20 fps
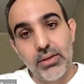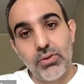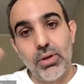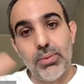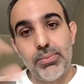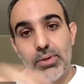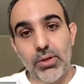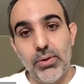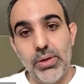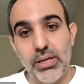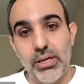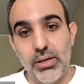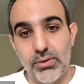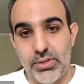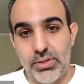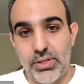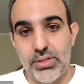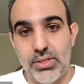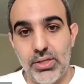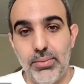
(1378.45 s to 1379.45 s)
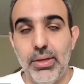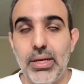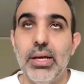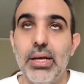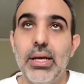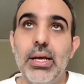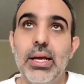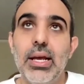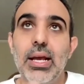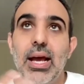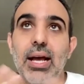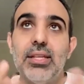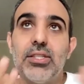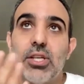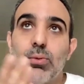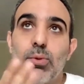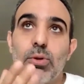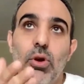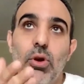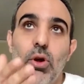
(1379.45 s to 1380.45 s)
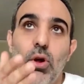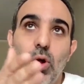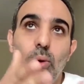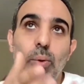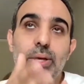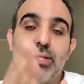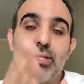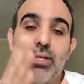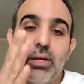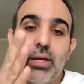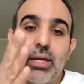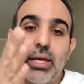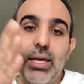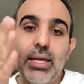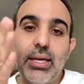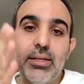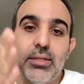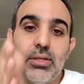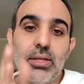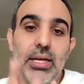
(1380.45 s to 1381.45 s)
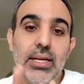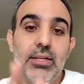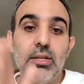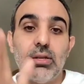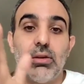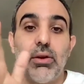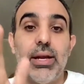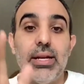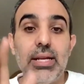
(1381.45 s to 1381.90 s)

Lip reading: and the crypto ecosystem. And so we're always looking into